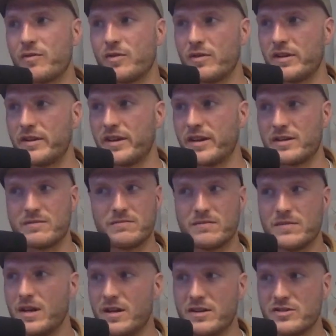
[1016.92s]
and like
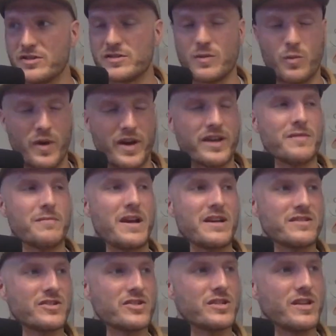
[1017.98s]
just a wicked
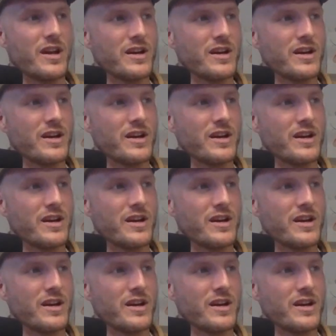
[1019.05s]
message that,